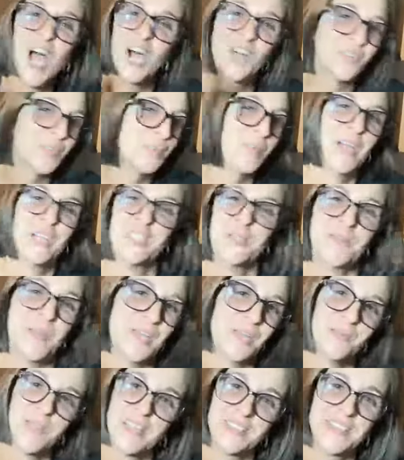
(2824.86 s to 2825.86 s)
I'll remind
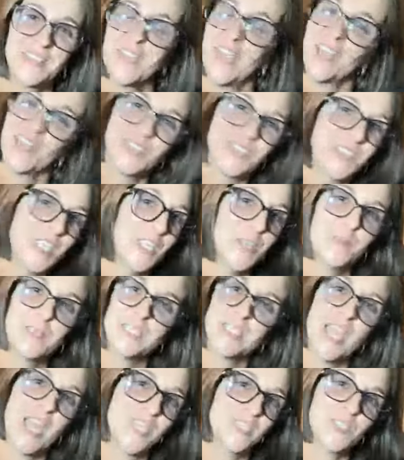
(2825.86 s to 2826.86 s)
him anyway today. I'll send
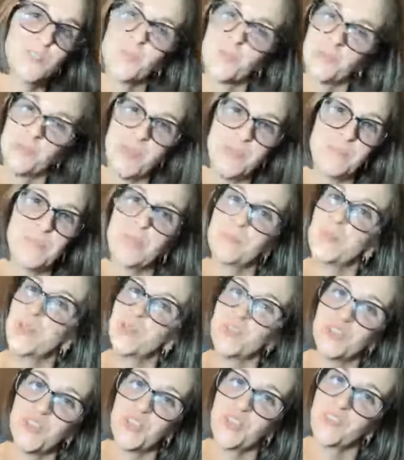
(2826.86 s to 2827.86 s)
him a text with my
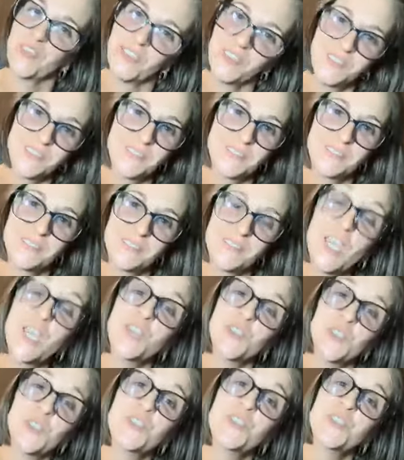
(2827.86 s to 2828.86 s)
Memoji thing.
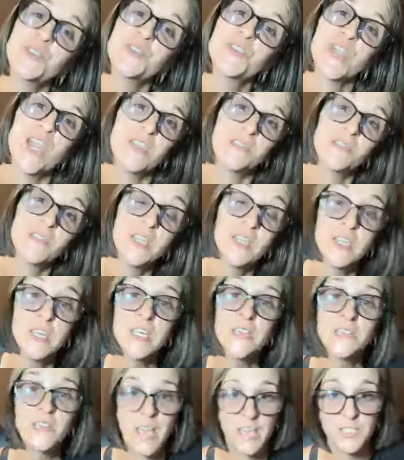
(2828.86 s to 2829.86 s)
And you too, Jeff.
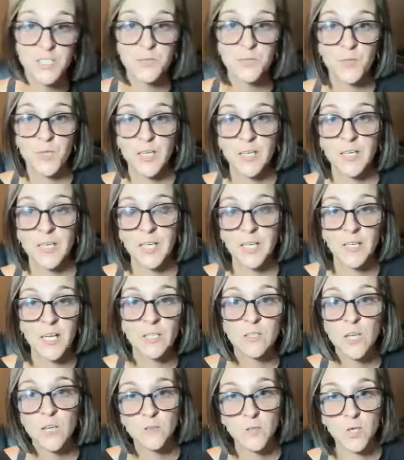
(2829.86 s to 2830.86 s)
Thanks, Franny,
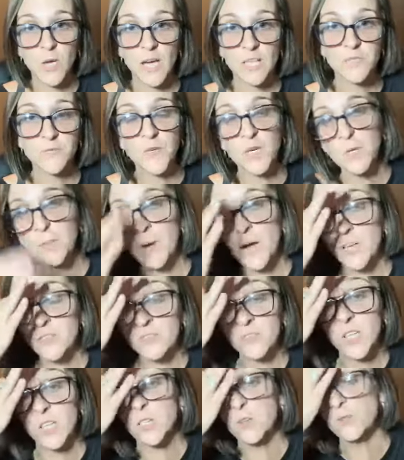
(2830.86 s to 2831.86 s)
and I love you guys very
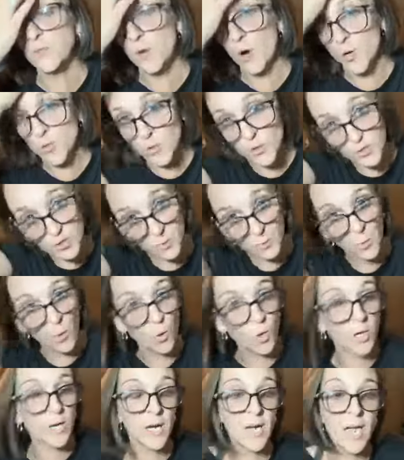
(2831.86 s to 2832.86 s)
much. Thank you for all your
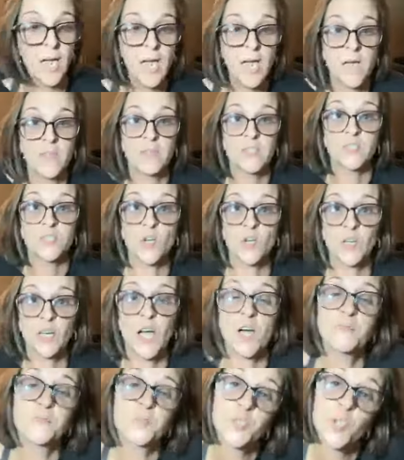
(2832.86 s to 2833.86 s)
support, and that's all
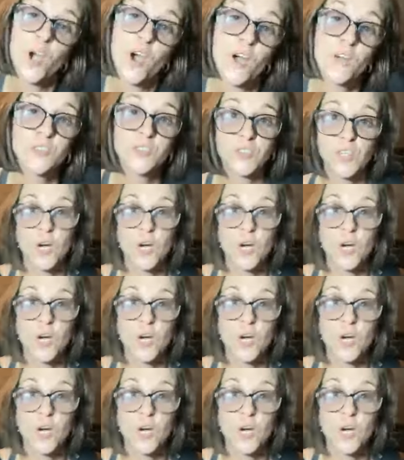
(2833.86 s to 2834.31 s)
I got for y'all.